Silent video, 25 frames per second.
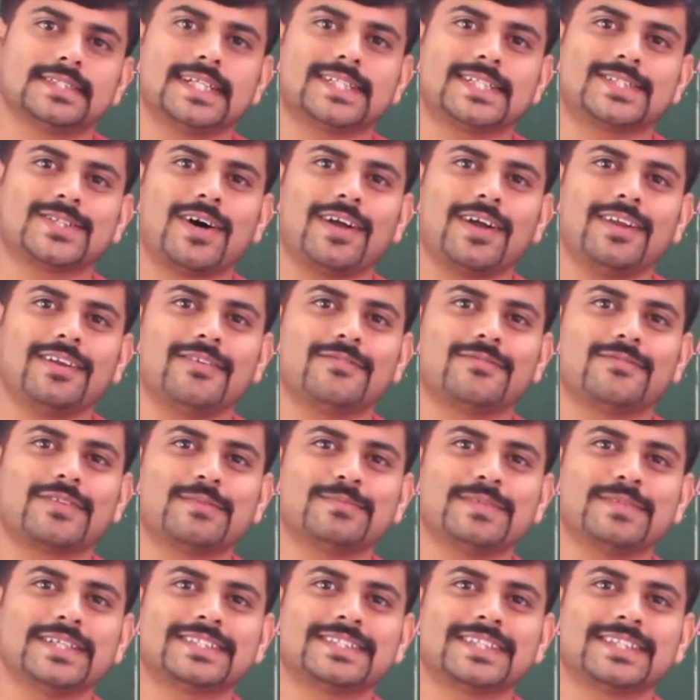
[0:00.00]
That's all
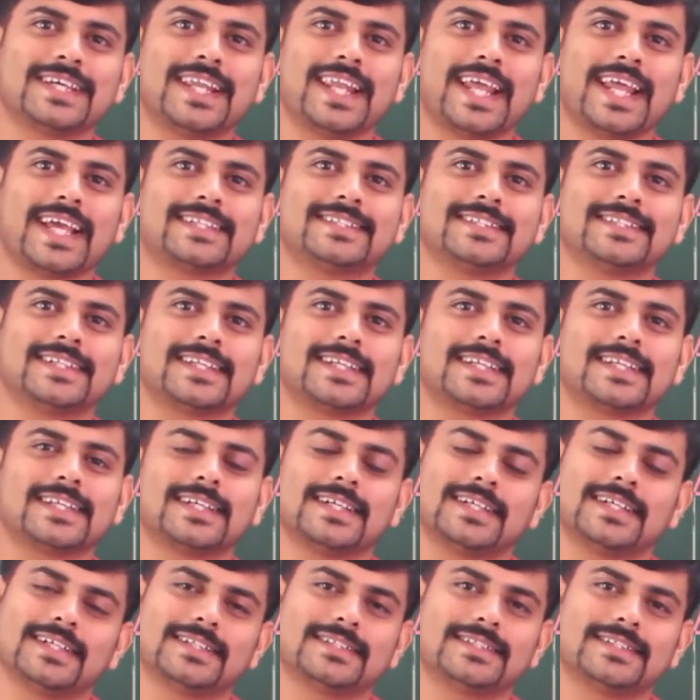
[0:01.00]
from this
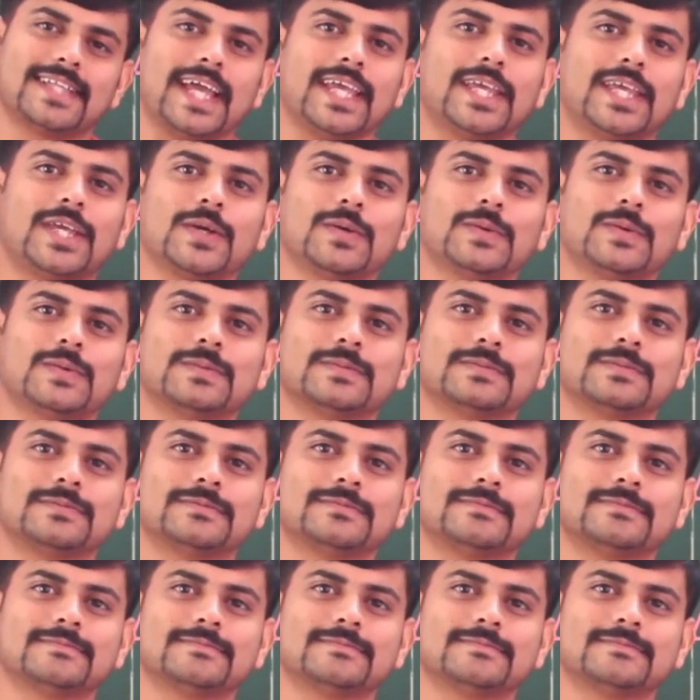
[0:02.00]
lecture. Thank you.